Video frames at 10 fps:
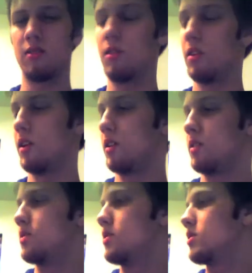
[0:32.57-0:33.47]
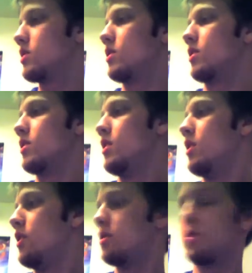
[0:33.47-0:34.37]
So I'm just gonna
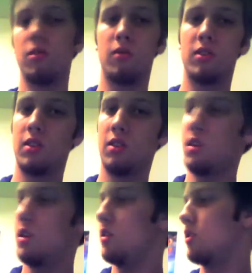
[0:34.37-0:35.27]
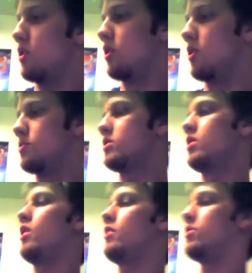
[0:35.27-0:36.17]
show you what's in there.
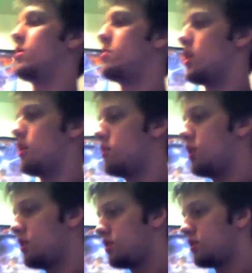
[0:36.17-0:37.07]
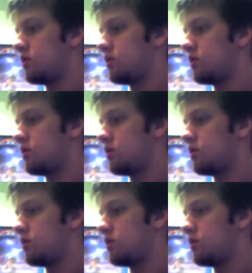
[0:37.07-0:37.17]
Start off with the mana base.